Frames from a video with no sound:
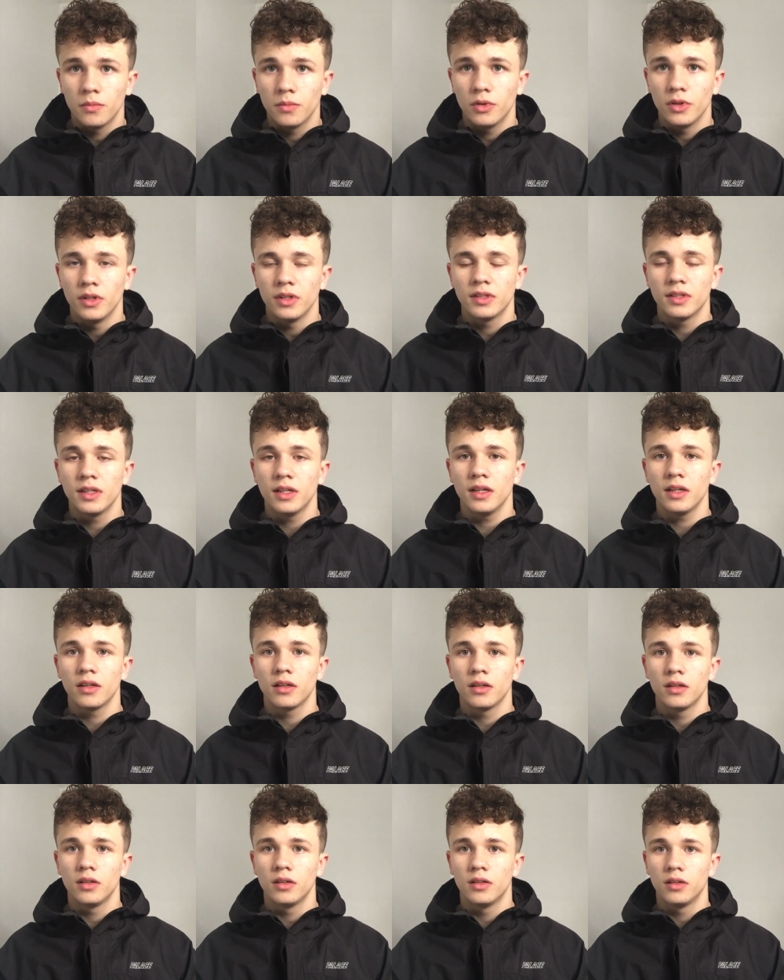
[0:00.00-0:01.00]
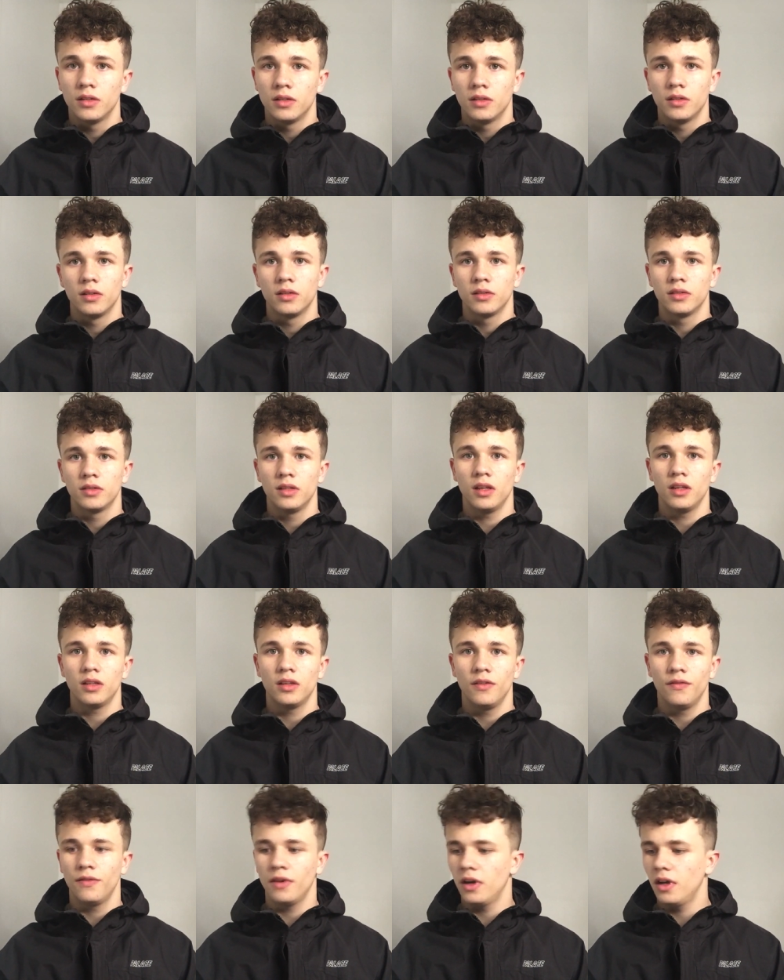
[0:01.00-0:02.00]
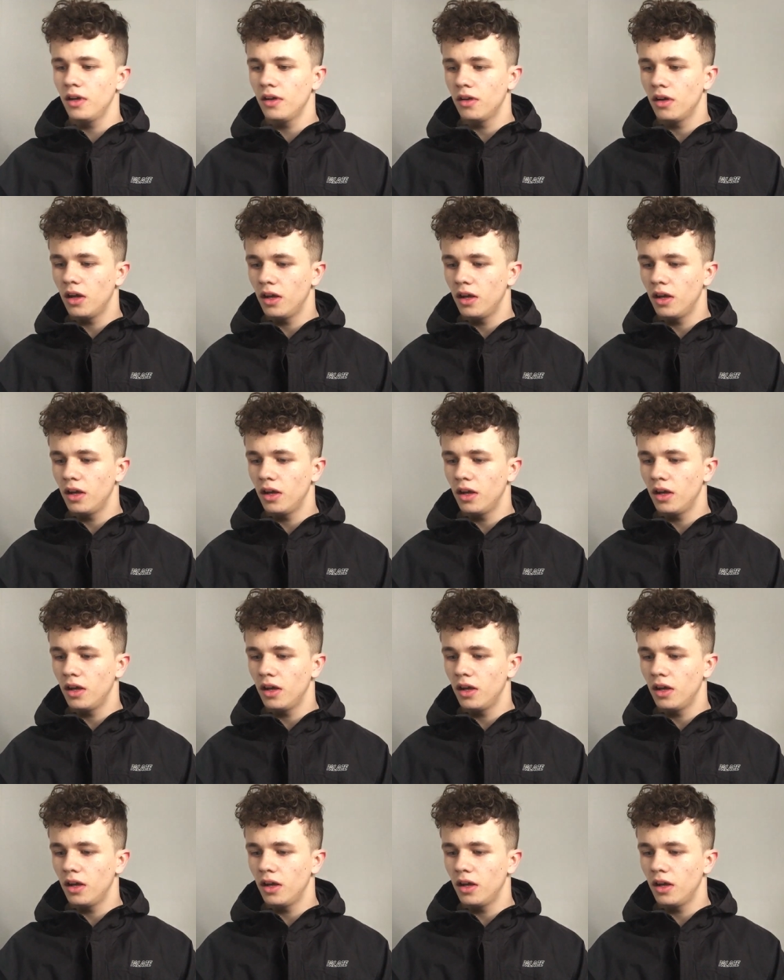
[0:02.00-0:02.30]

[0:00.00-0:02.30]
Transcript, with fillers: Pretty sick. 65,